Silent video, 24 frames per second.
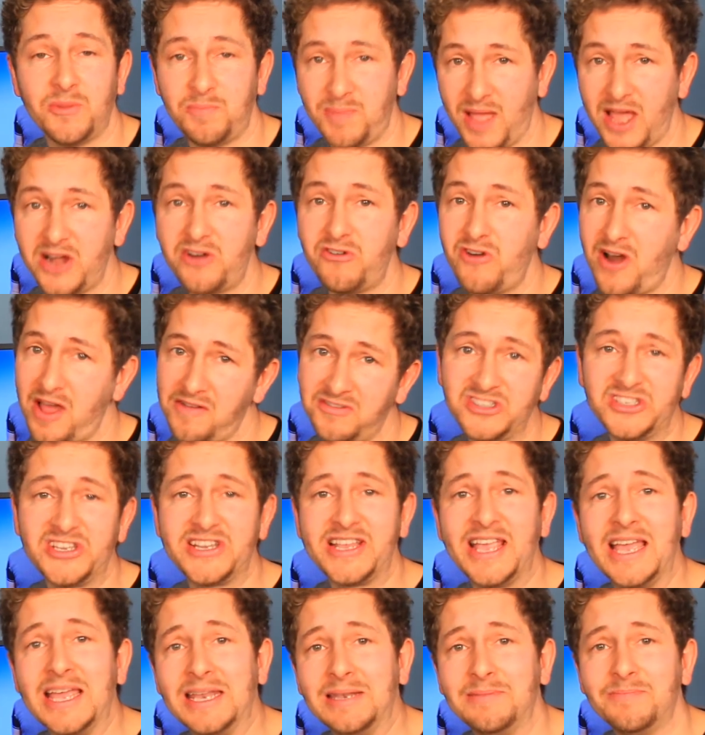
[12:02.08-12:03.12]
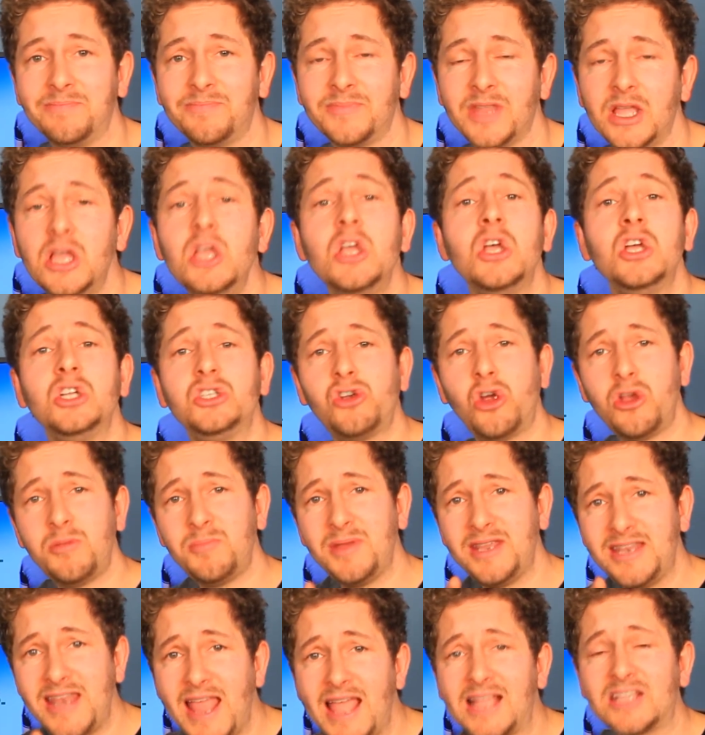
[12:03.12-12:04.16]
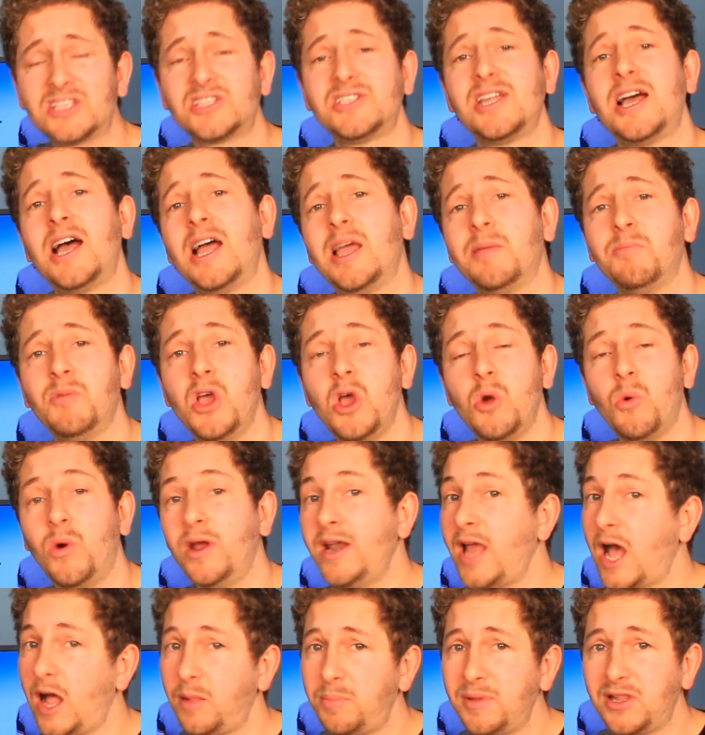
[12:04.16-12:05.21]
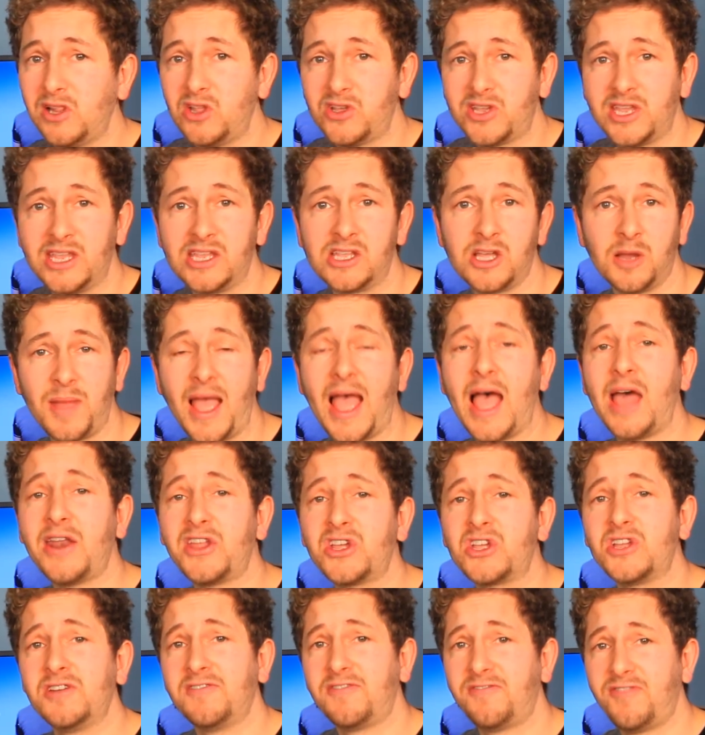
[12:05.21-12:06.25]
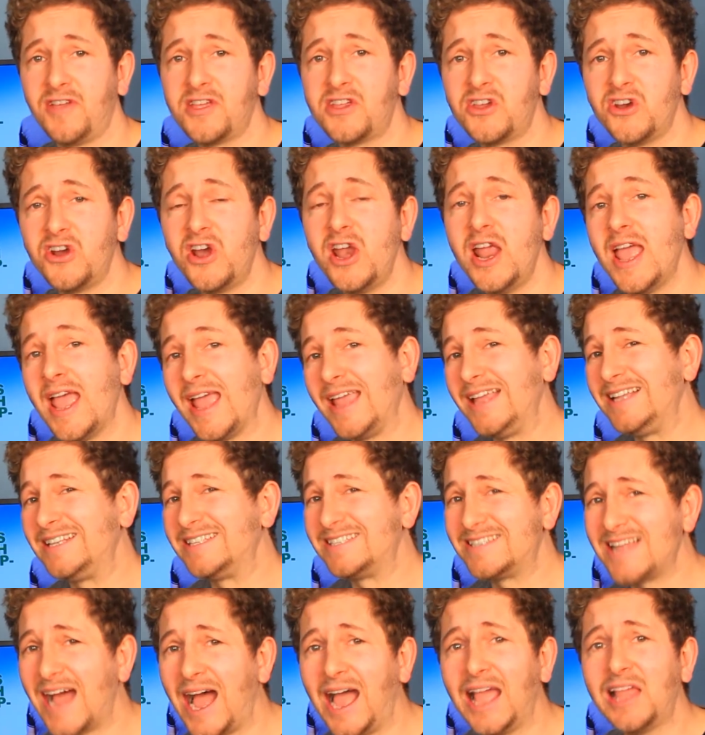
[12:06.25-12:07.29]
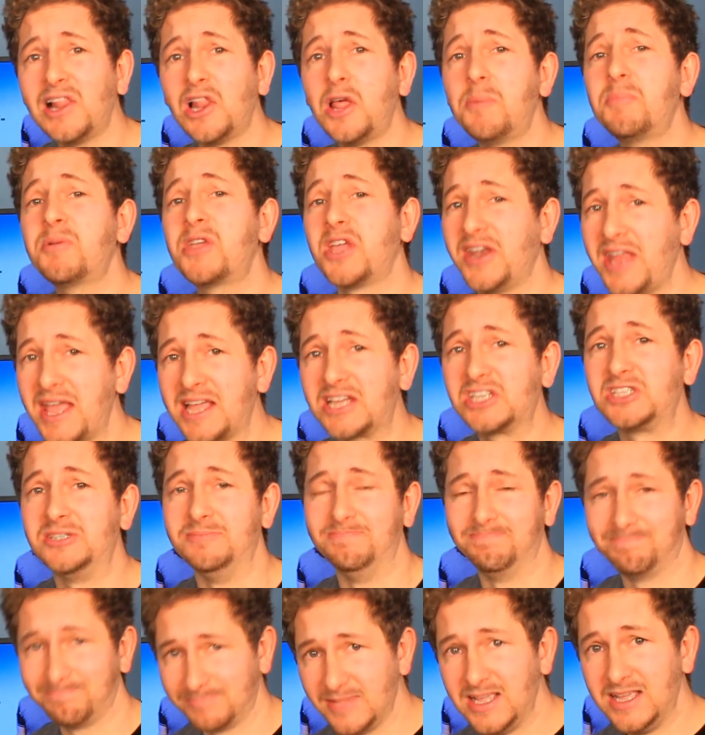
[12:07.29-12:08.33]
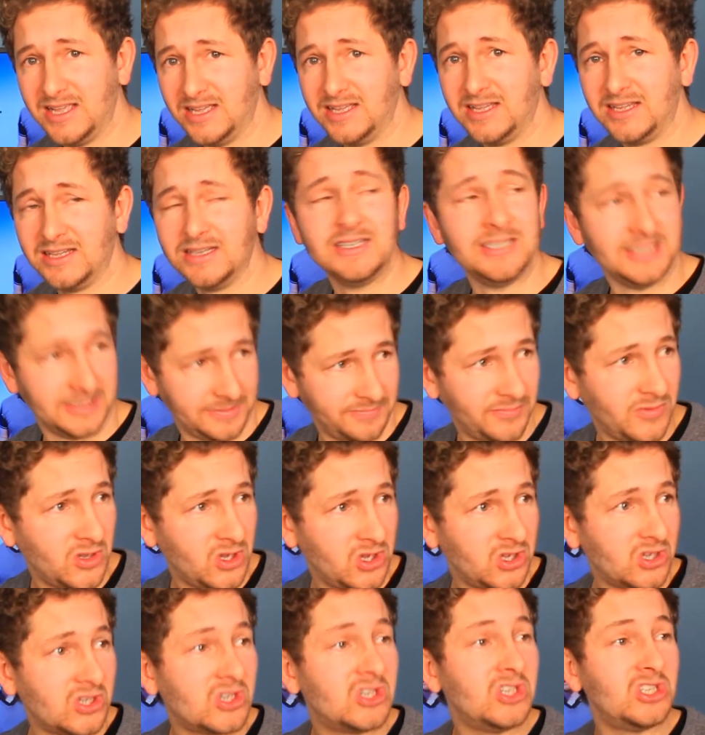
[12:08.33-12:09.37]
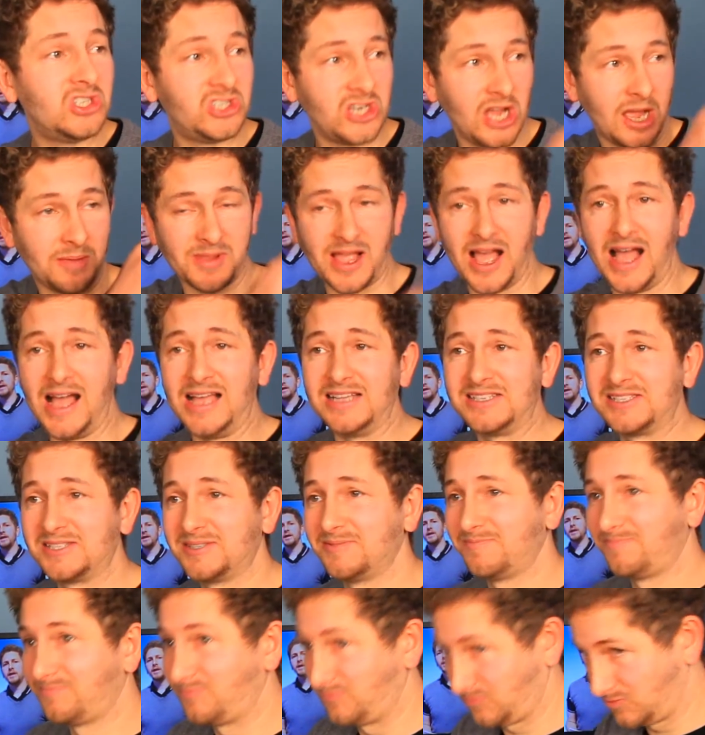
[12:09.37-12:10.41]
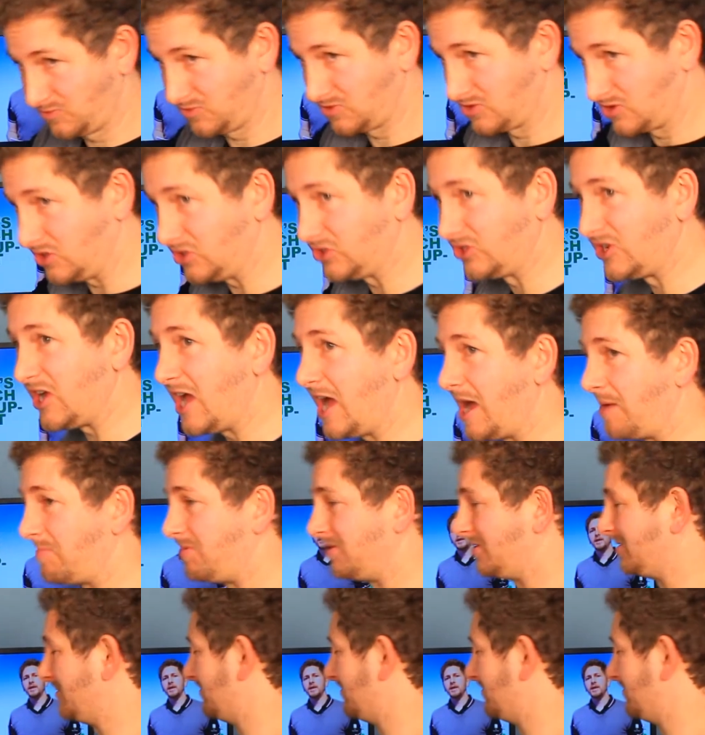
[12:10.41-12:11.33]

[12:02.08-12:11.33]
the better of us again. Join me next time when I'll be looking up how to configure a dial-up connection. Good job, guys. Good job.